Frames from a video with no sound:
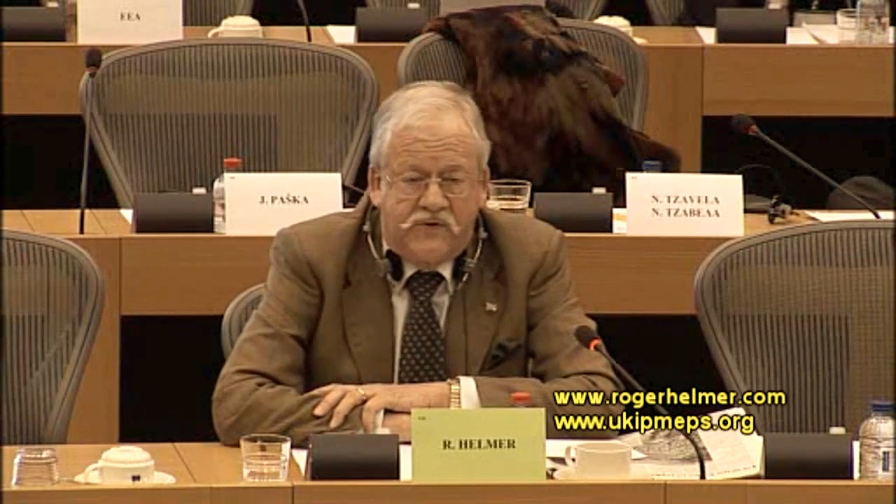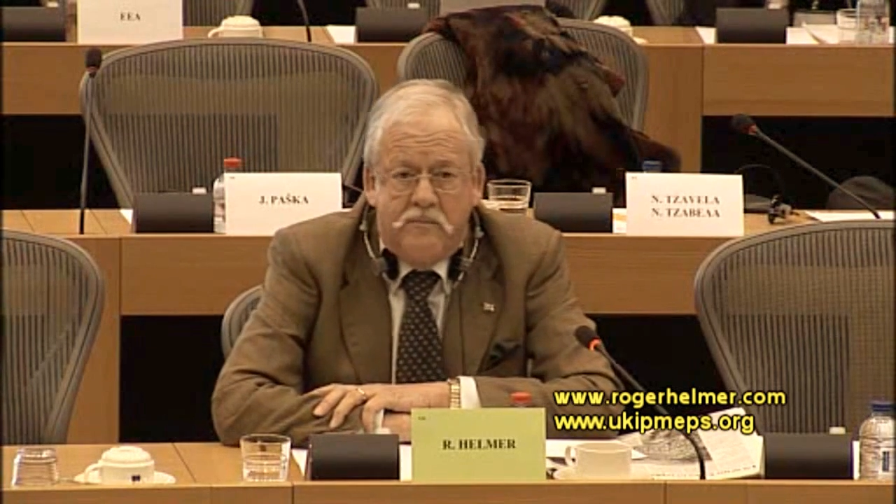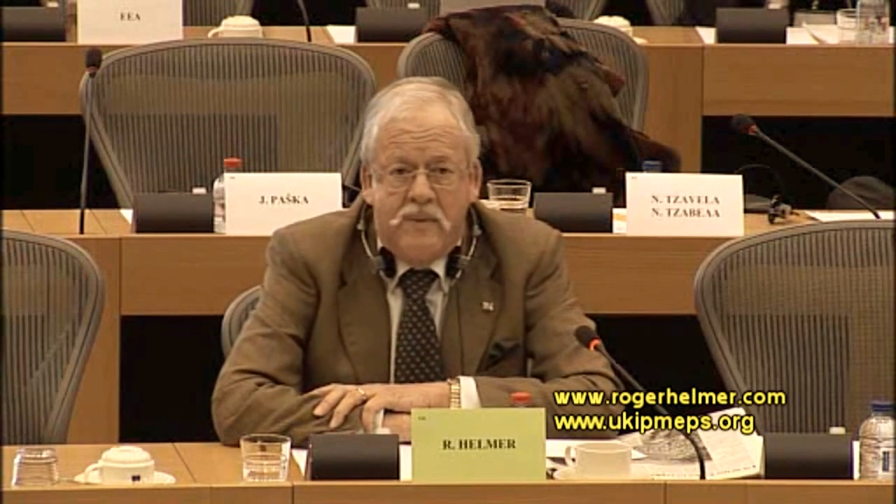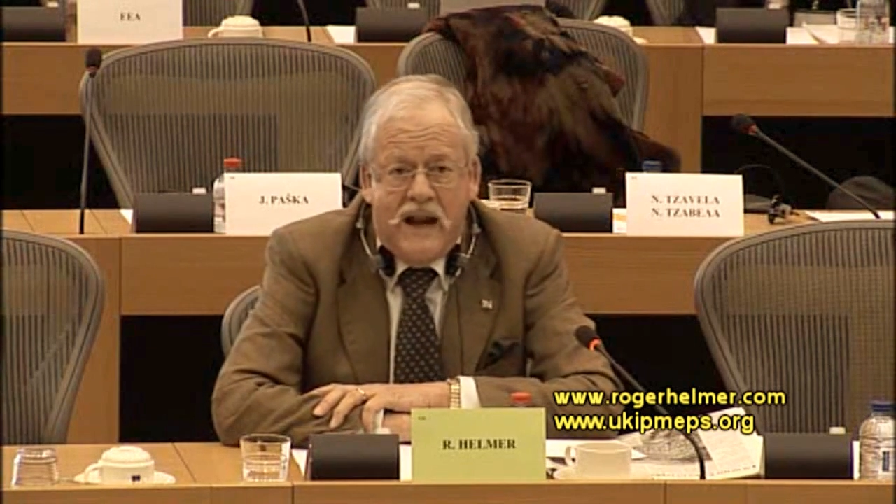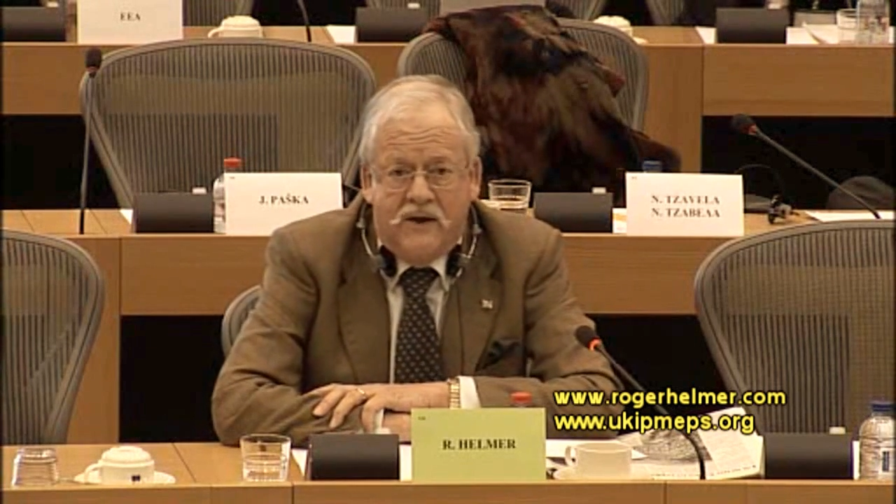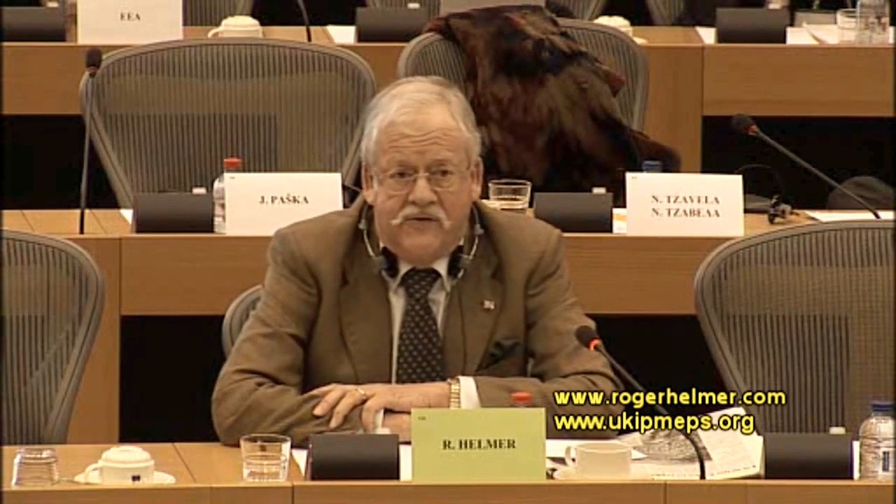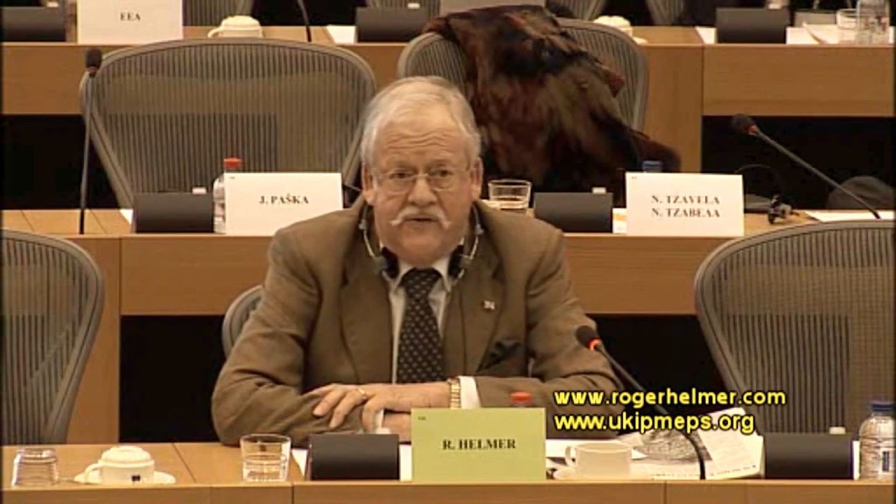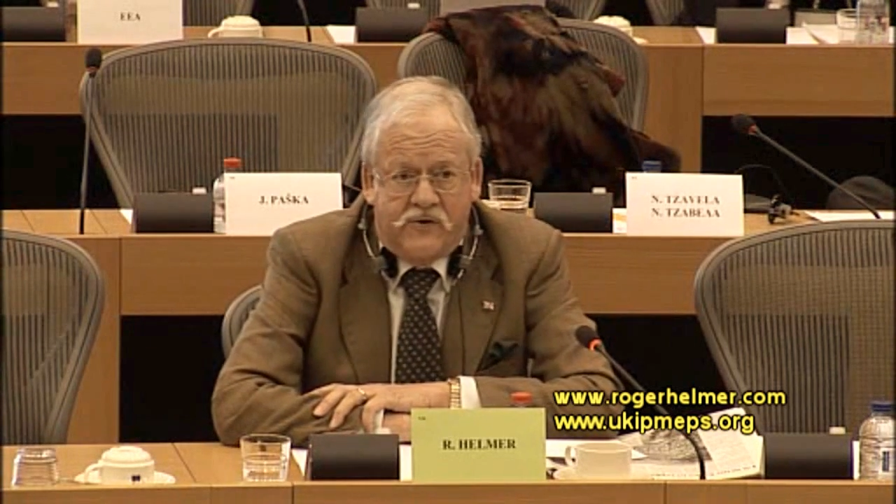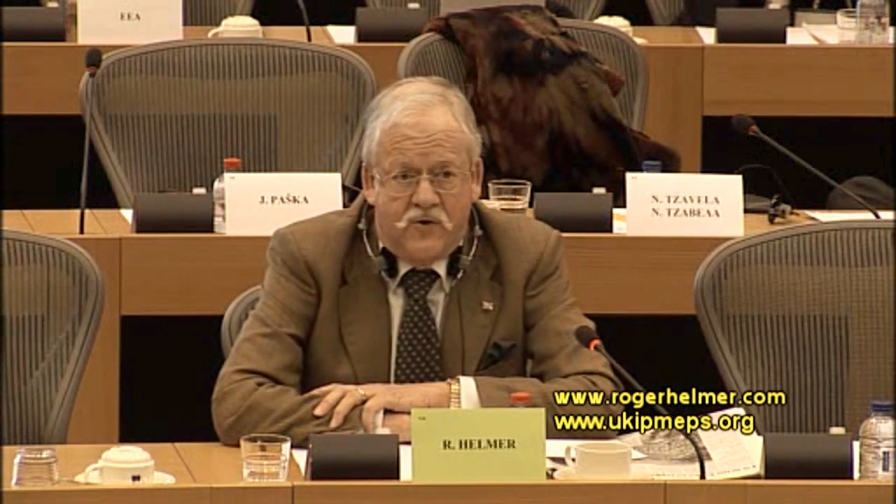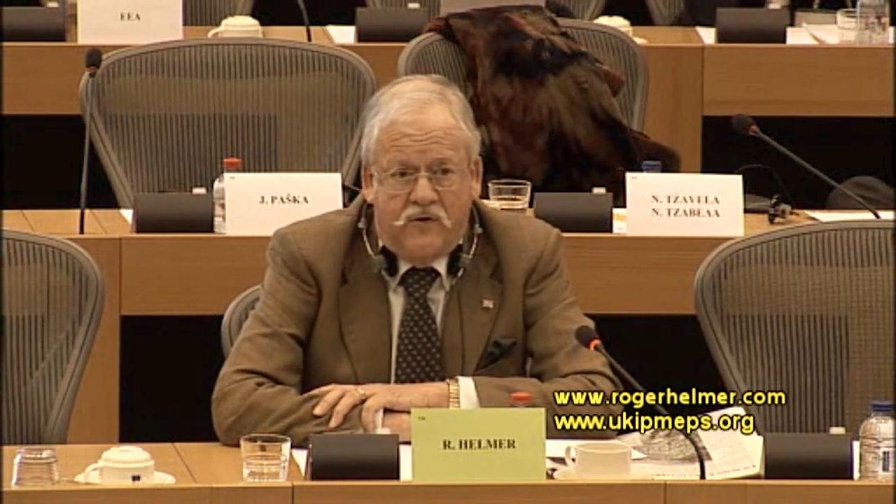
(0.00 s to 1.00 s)

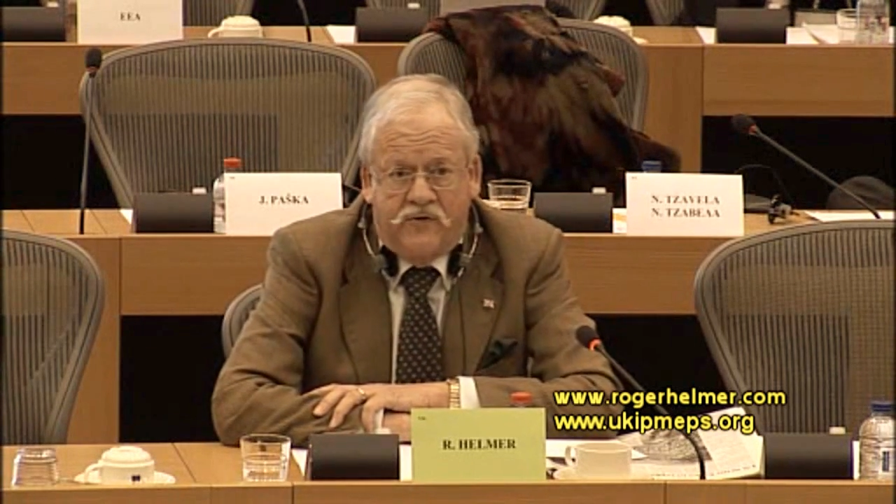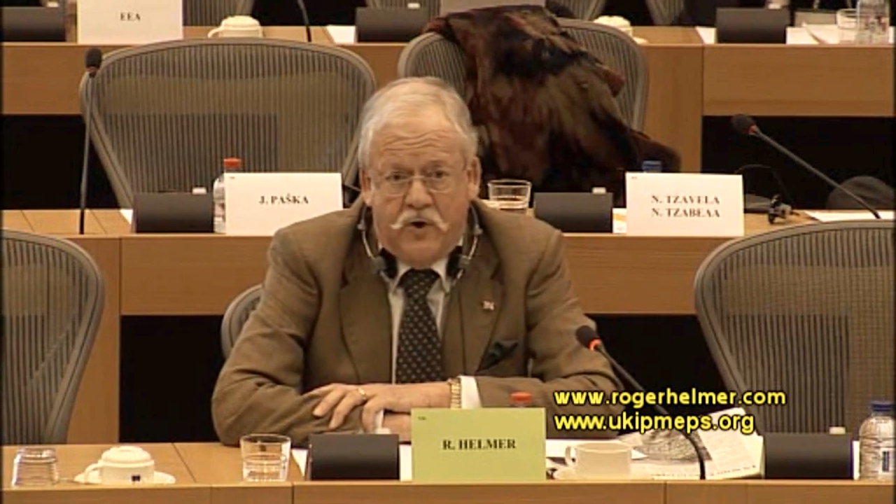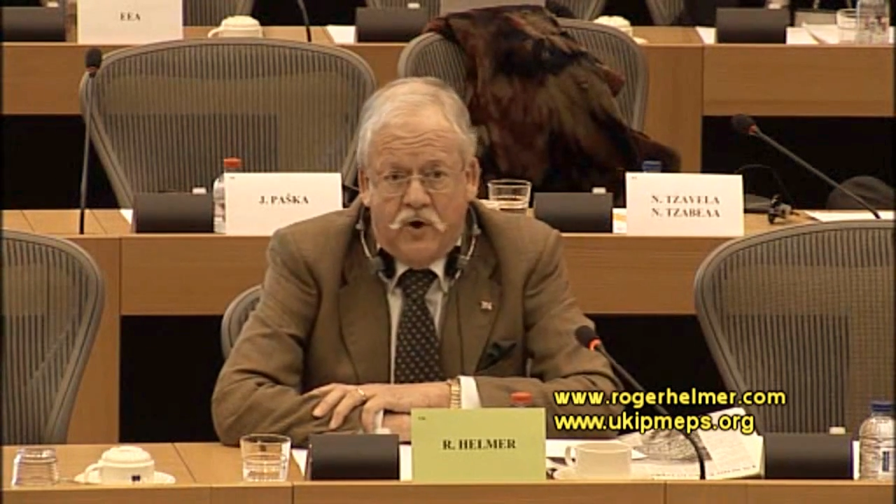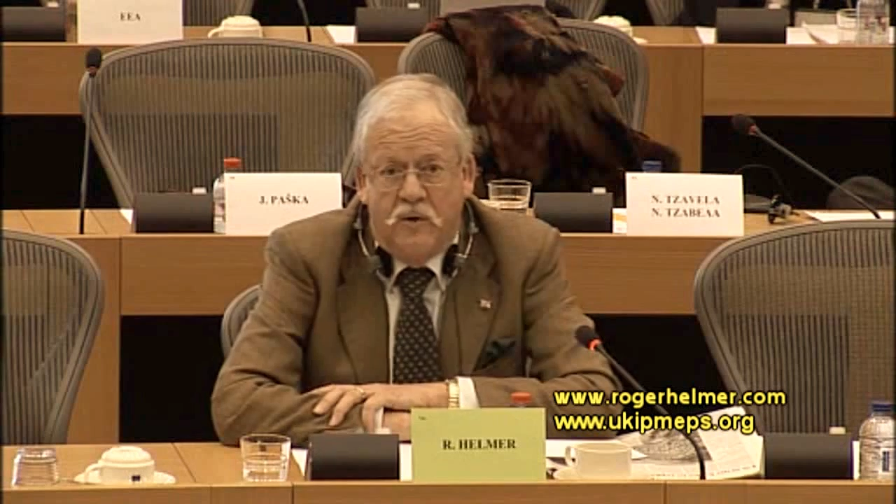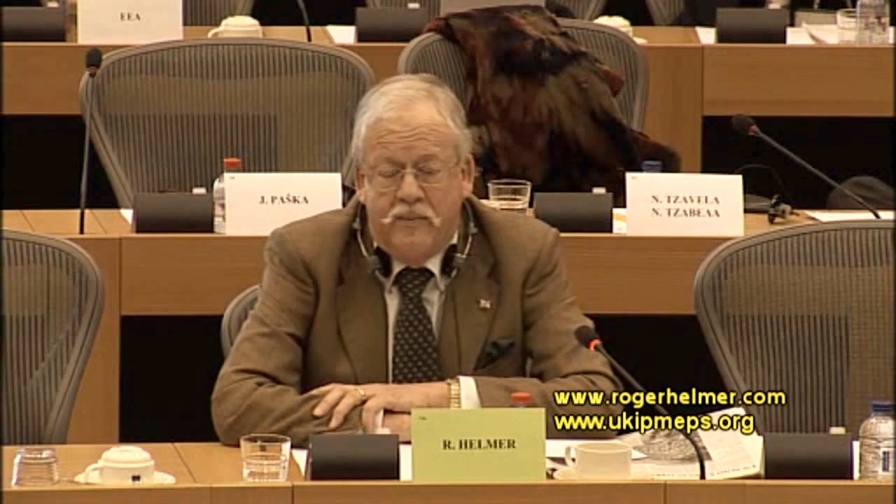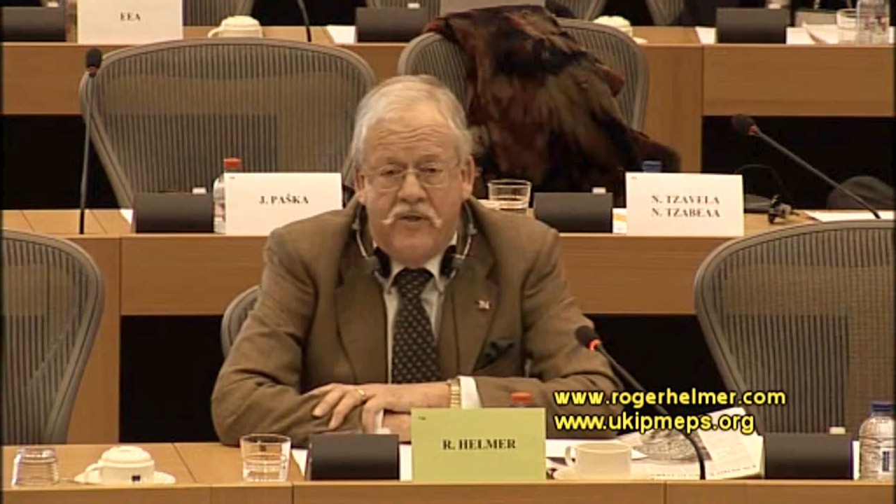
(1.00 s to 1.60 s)
imbalances across Europe,